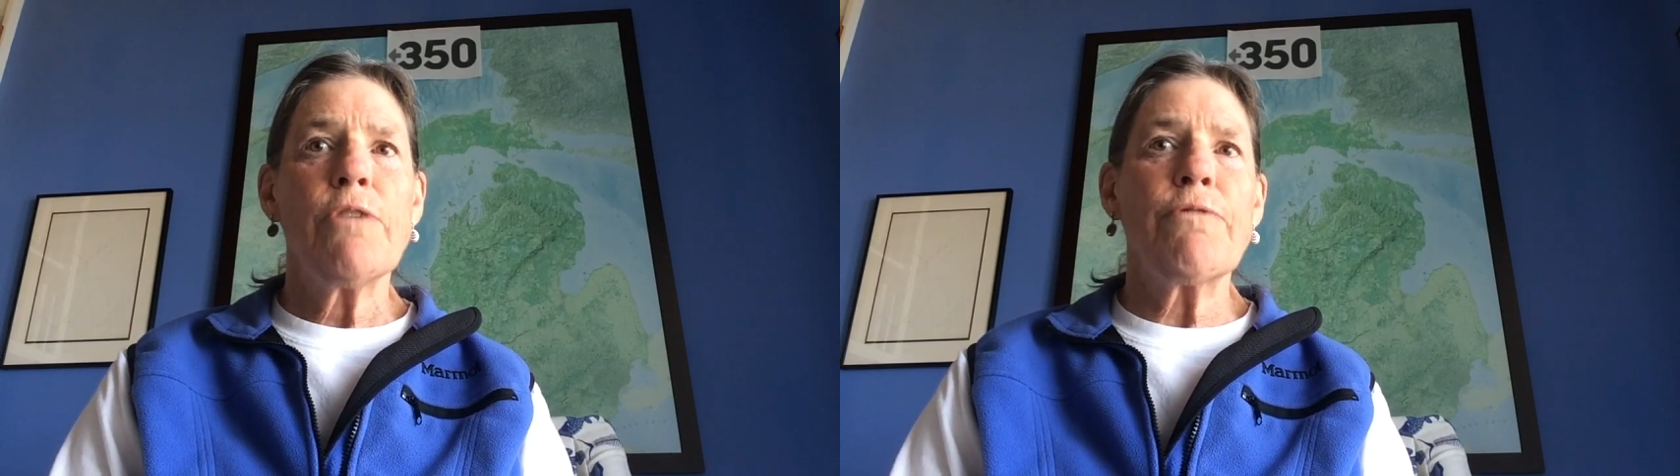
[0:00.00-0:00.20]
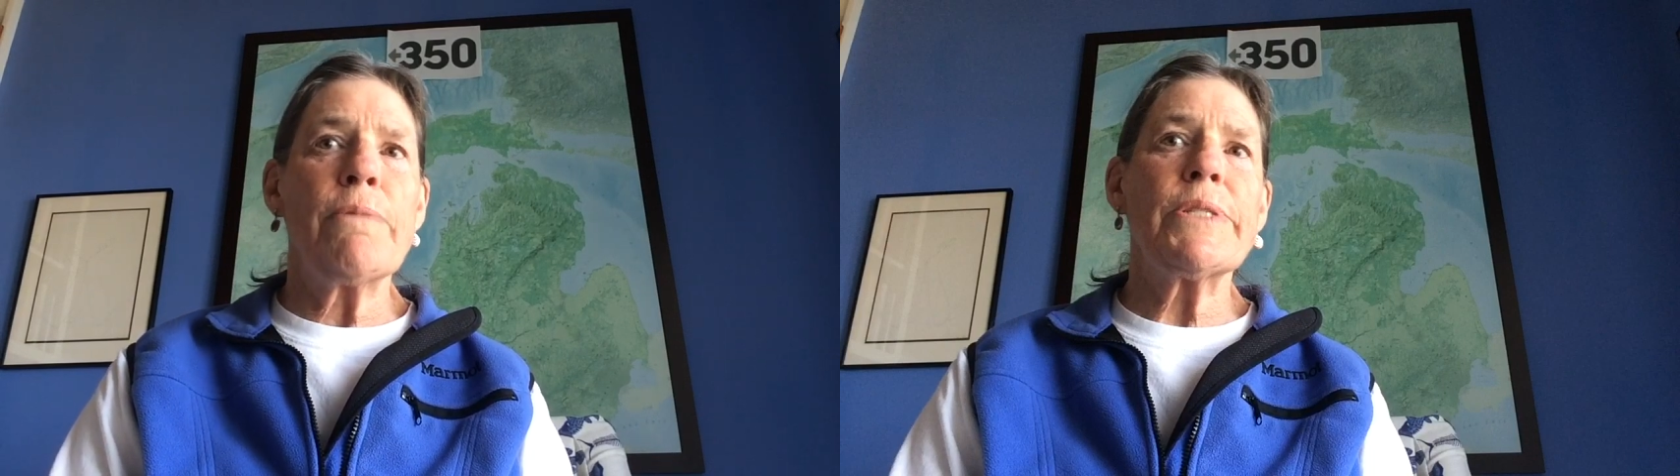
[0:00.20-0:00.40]

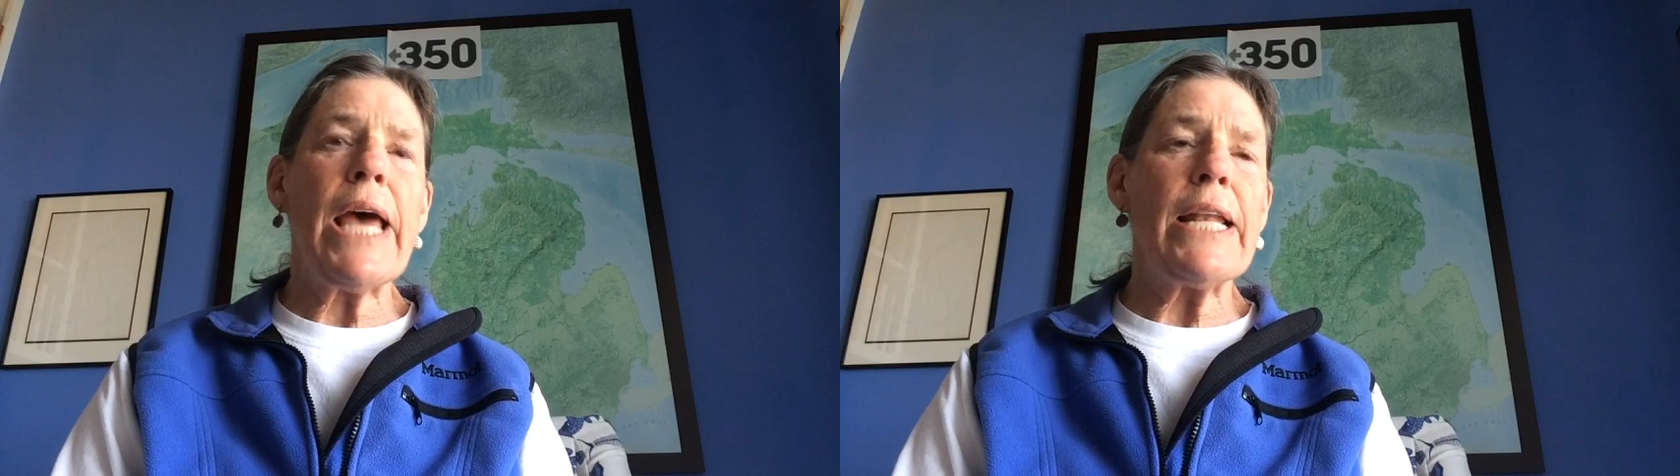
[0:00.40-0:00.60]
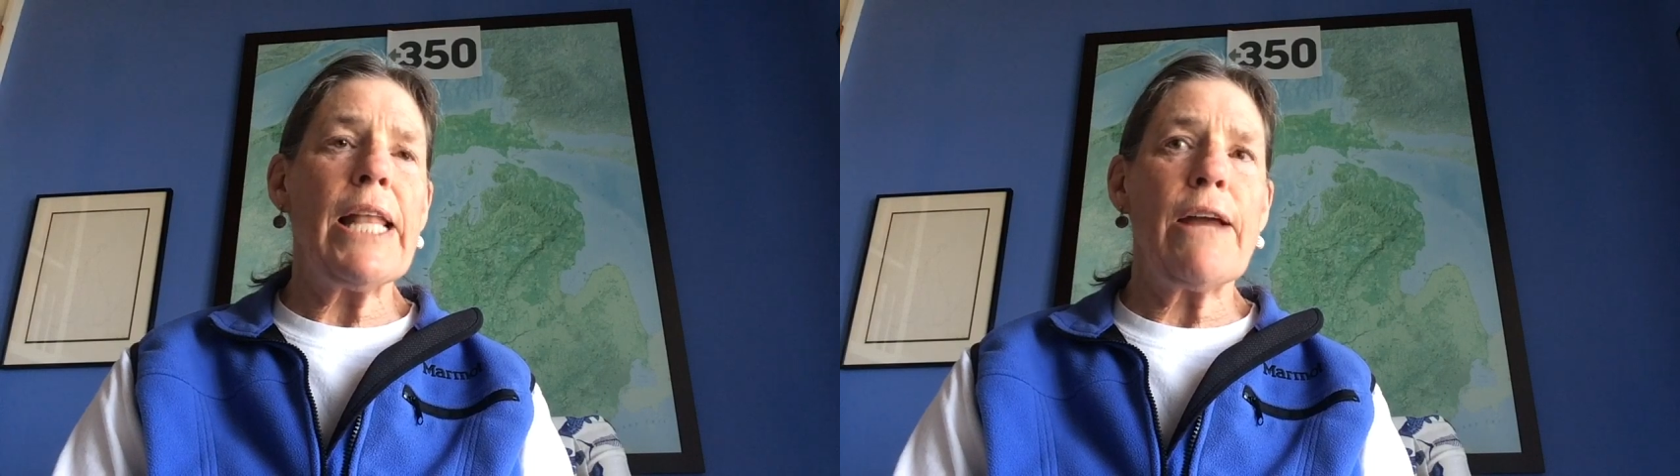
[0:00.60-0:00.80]
From
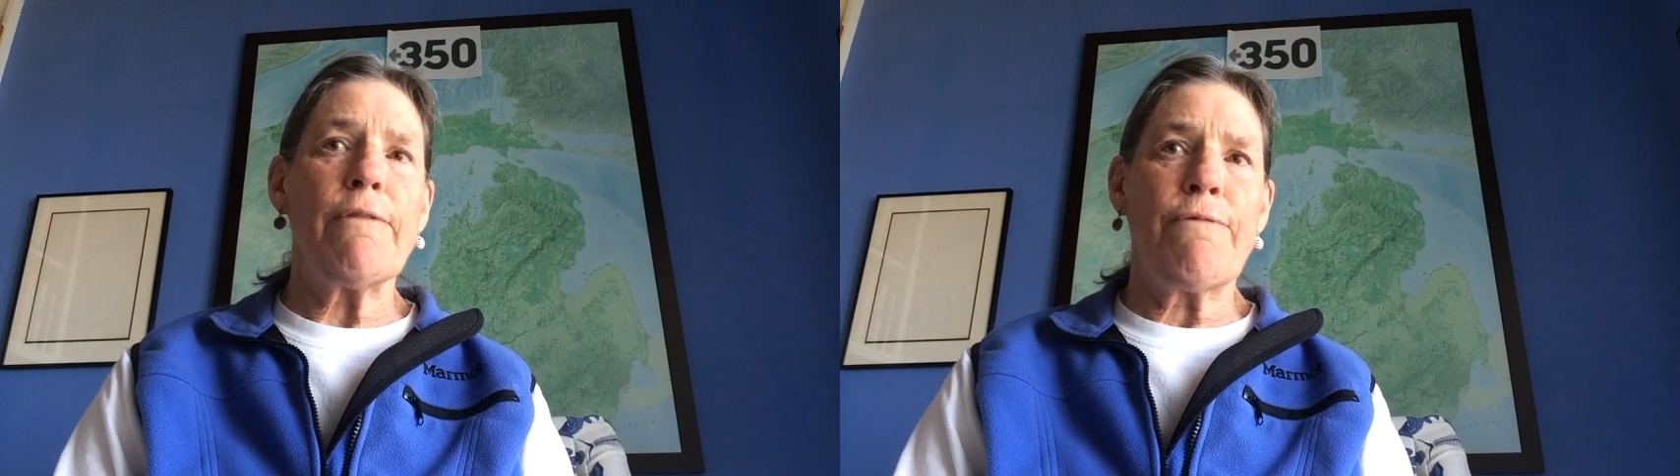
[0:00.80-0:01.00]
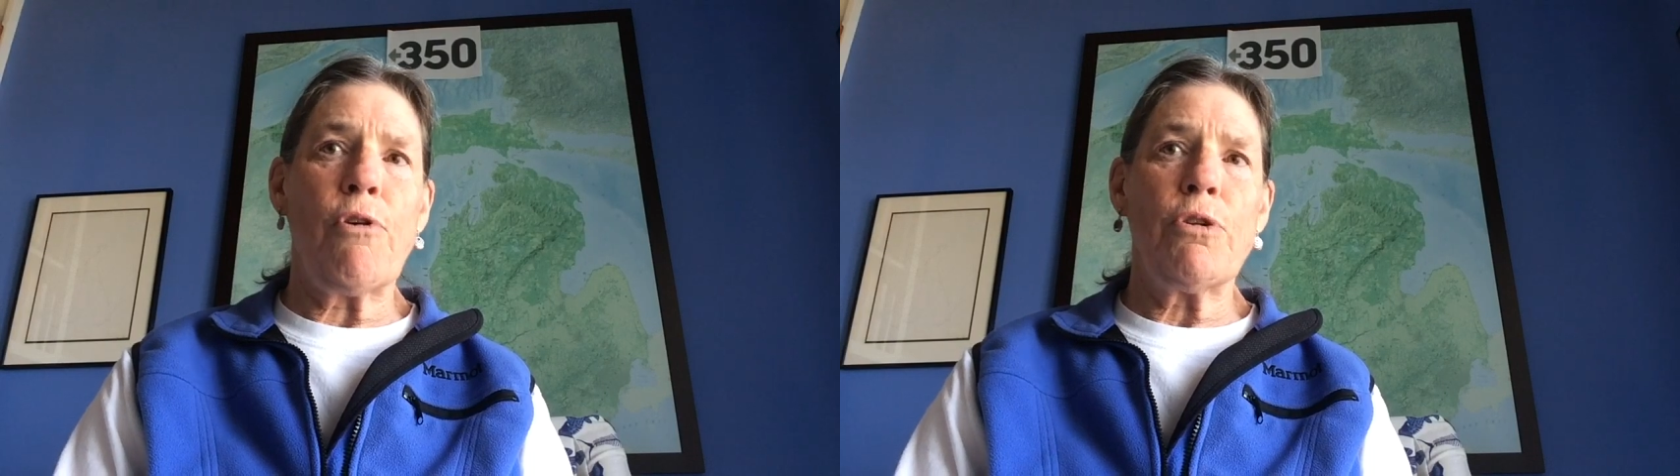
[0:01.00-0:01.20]
satellite
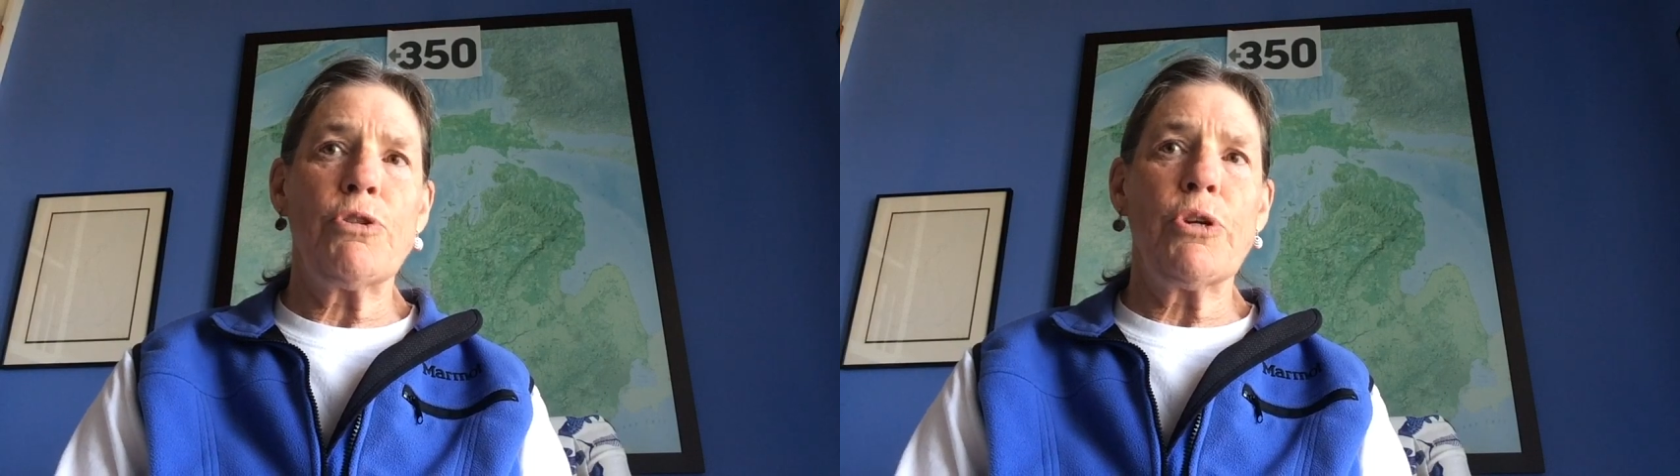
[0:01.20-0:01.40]
photos,